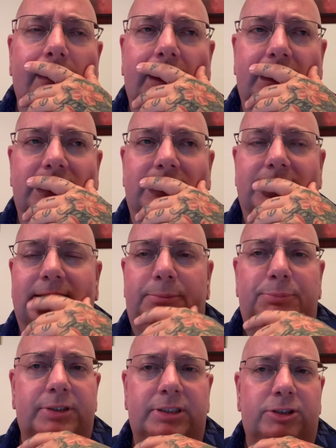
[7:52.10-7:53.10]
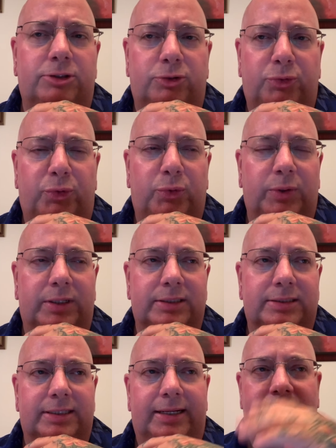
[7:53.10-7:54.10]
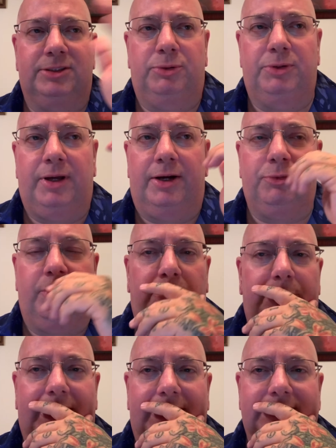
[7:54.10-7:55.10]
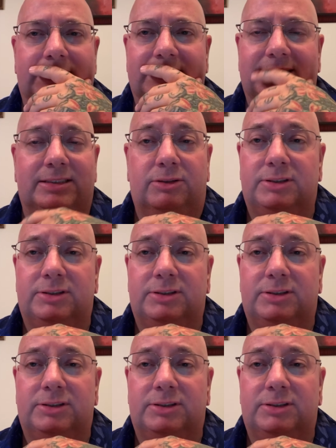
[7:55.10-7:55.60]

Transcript: This is completely ludicrous. It has no doctrinal basis,